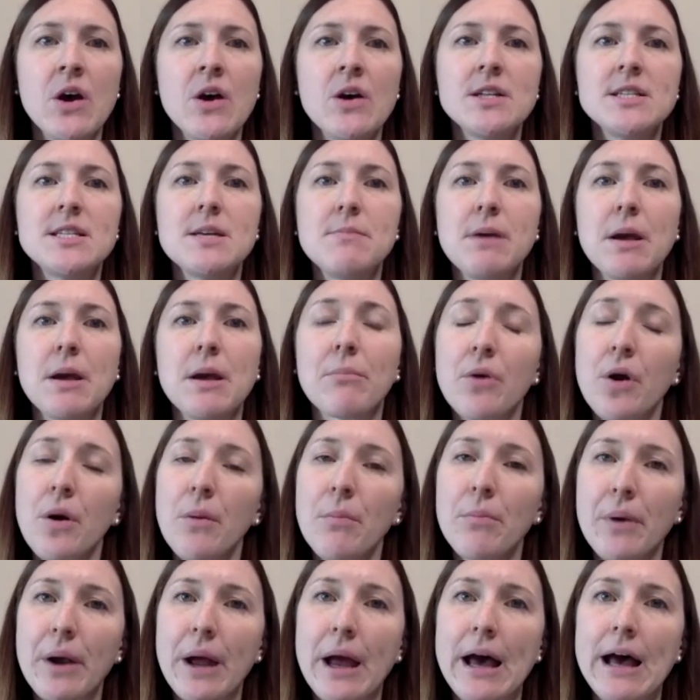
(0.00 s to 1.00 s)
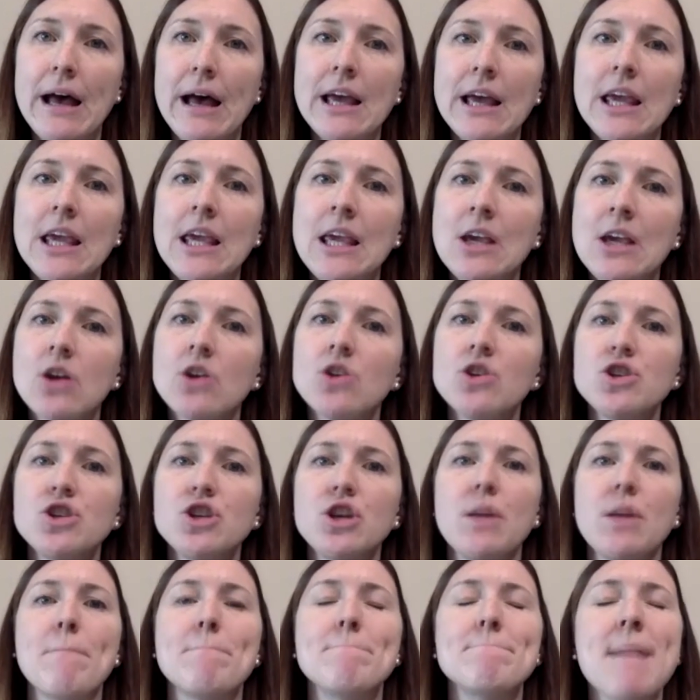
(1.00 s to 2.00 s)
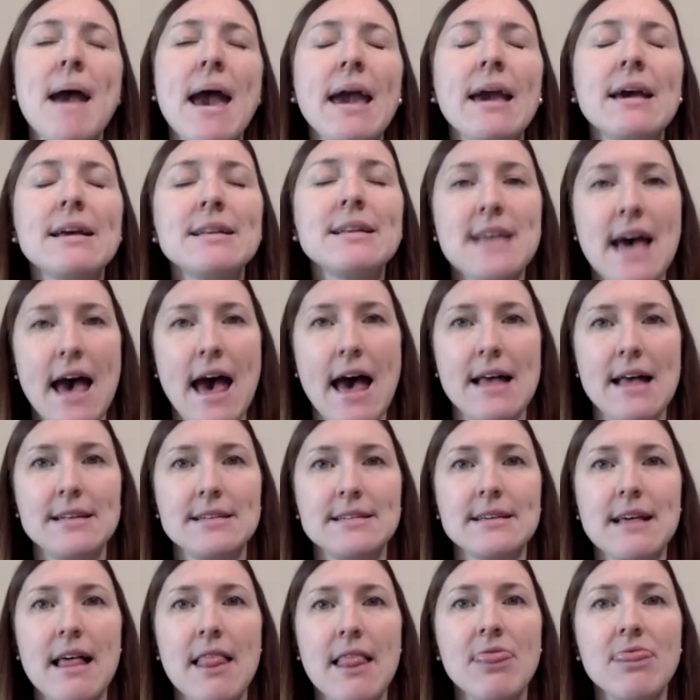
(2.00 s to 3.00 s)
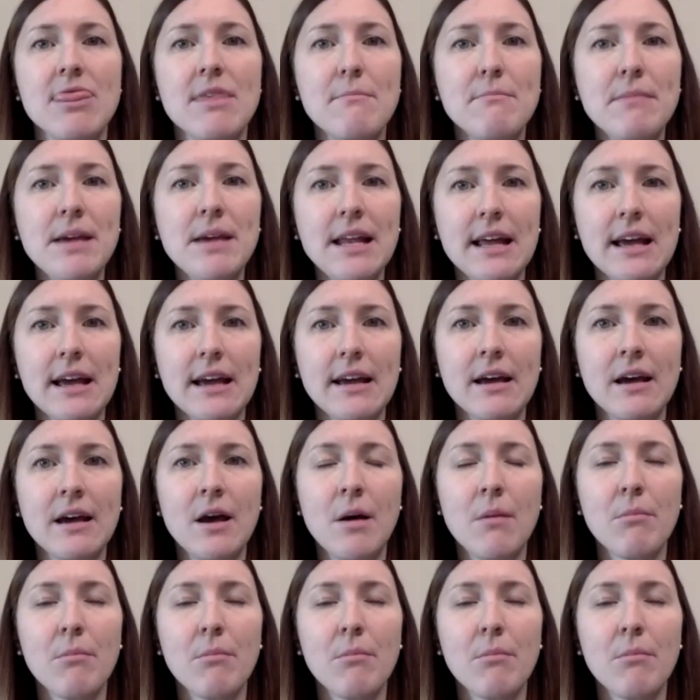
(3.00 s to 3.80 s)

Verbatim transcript: to be appropriate, he or she may attend the meeting,